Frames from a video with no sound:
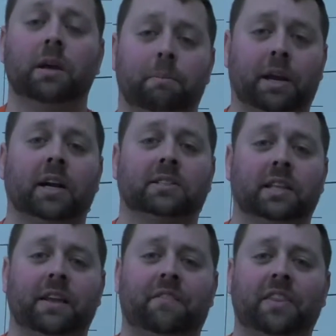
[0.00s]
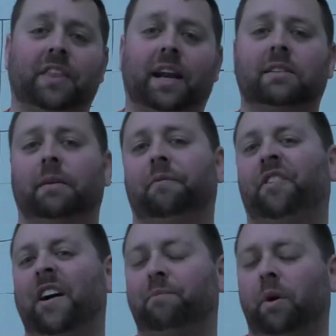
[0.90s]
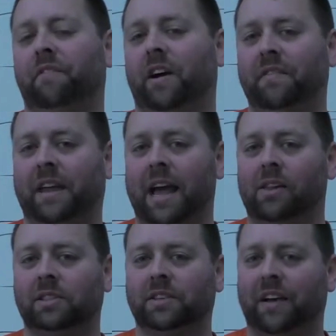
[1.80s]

because in the event that I dump 5.5 gallons